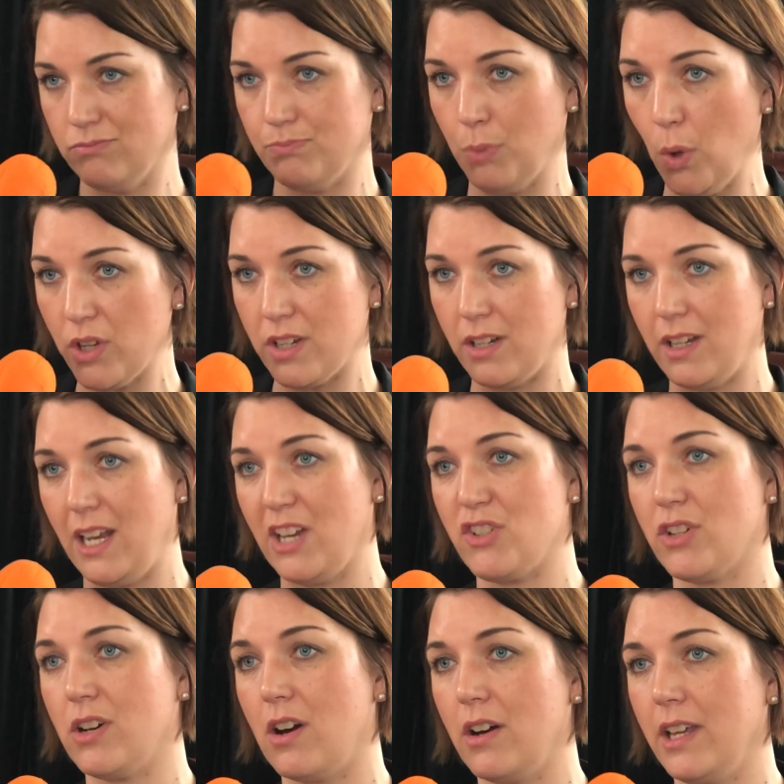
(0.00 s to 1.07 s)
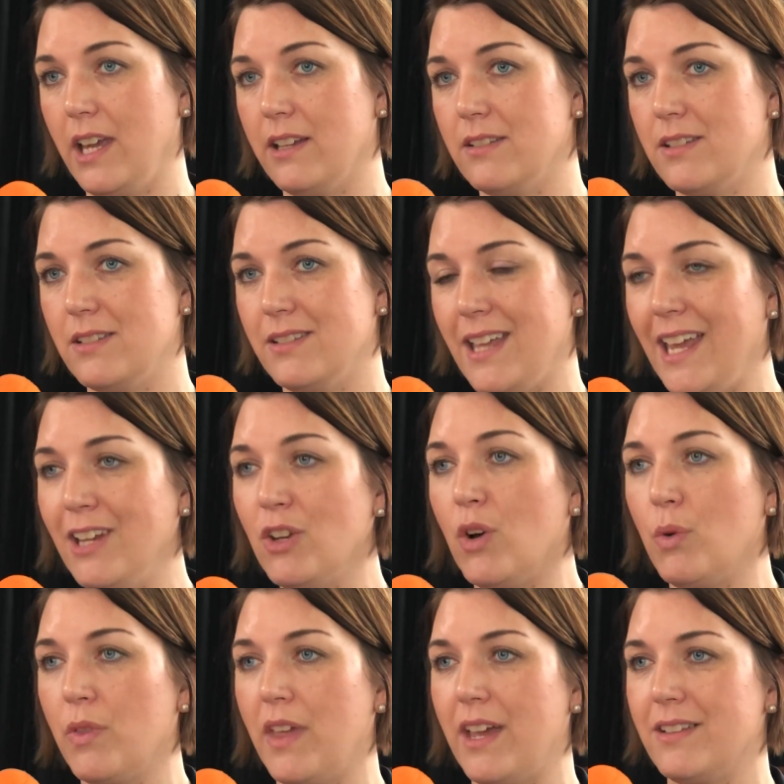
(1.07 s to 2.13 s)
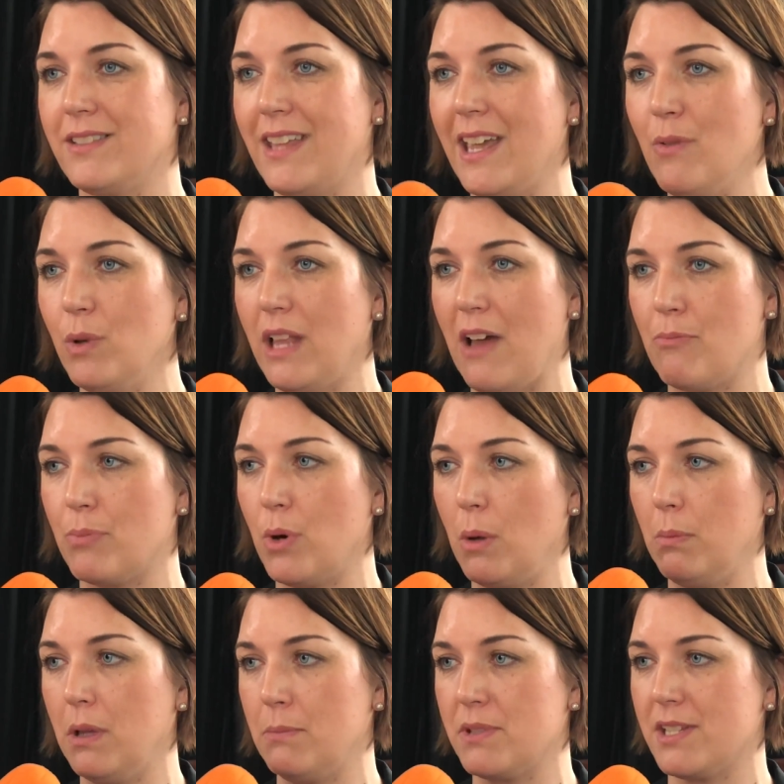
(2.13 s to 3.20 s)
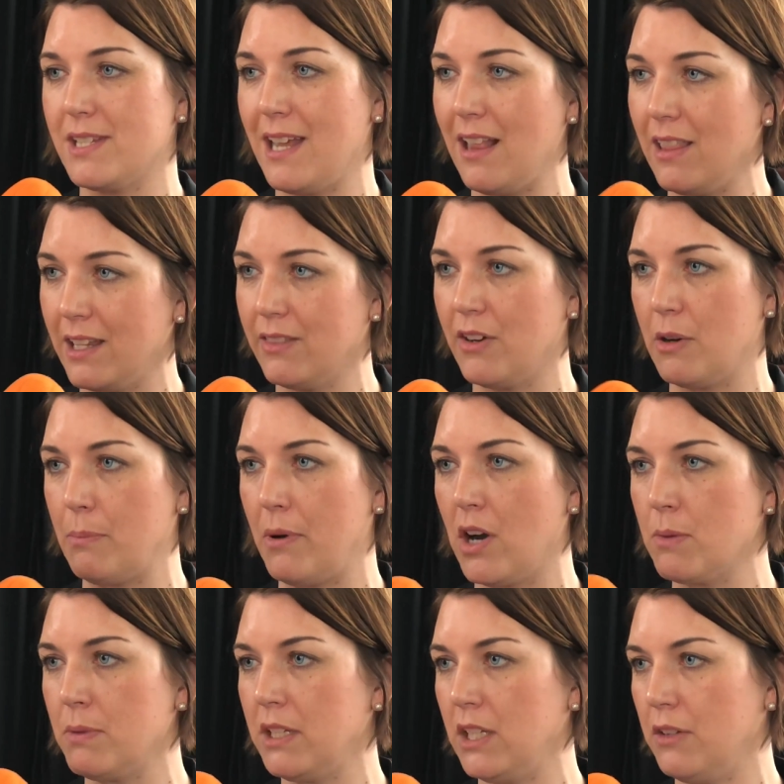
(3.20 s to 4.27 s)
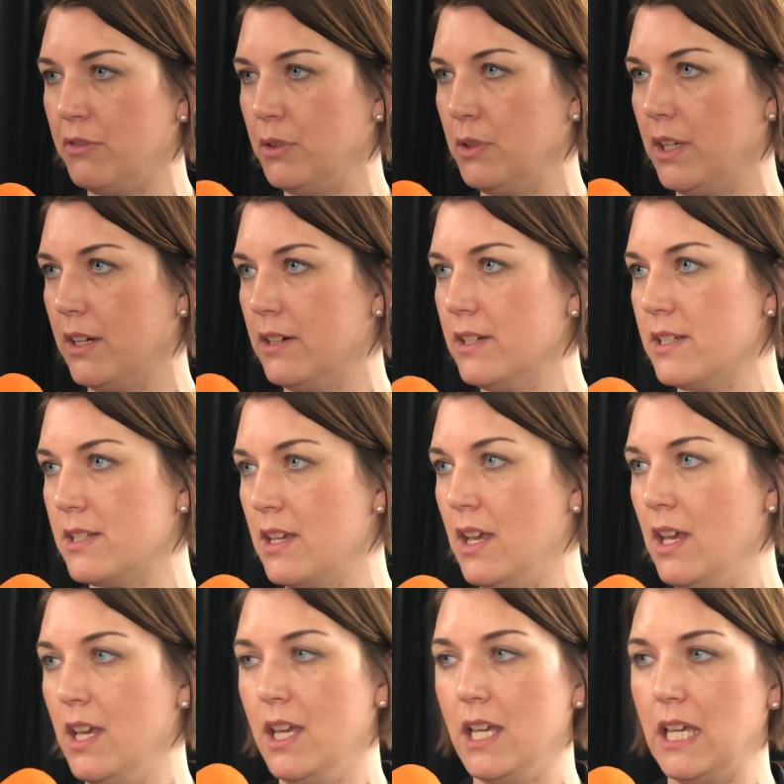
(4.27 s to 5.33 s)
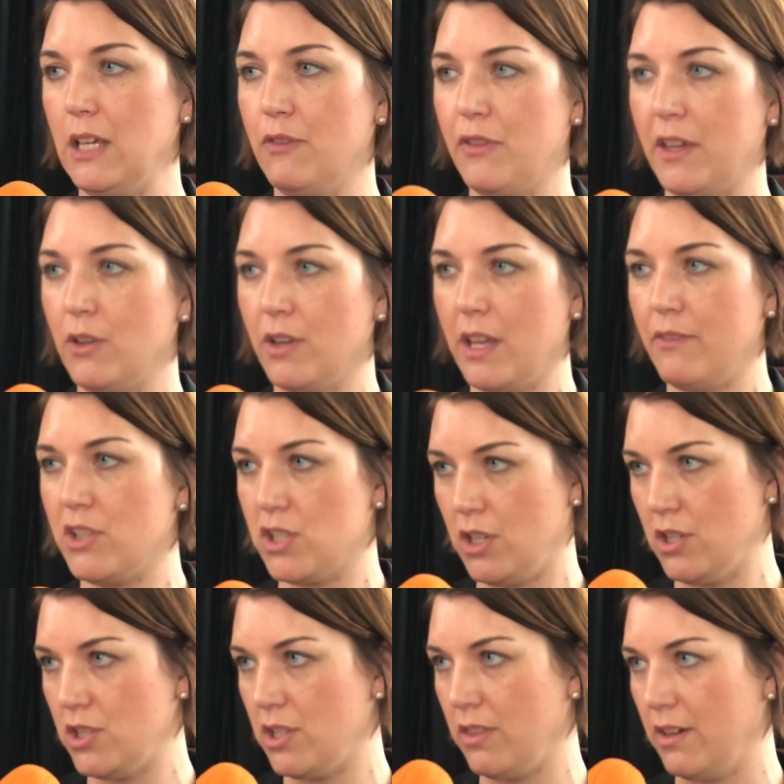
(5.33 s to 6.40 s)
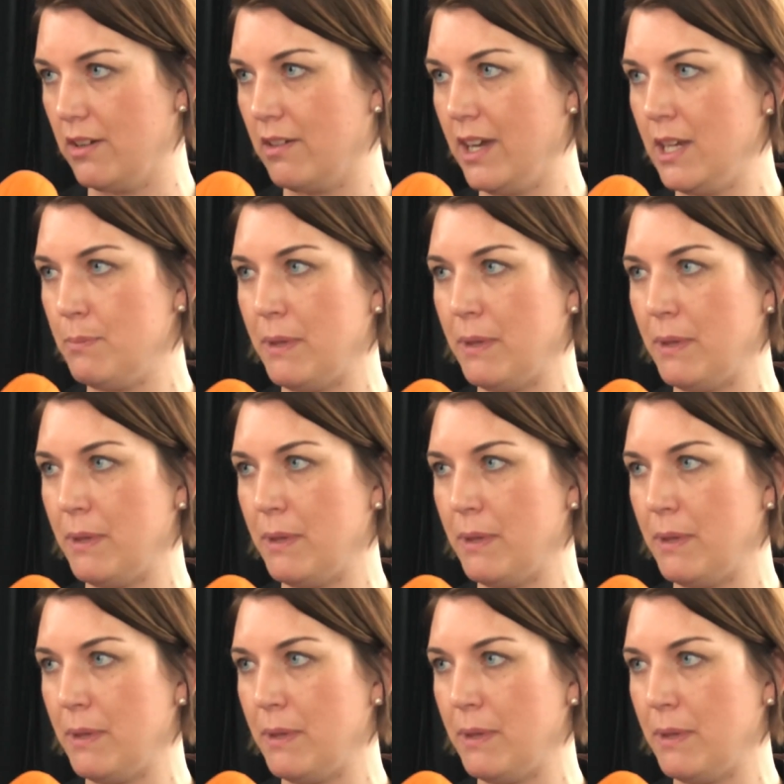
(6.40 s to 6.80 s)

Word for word: bought an electric car yet, they know that they will have problems selling their apartment in a few years if they don't have a charger there, right?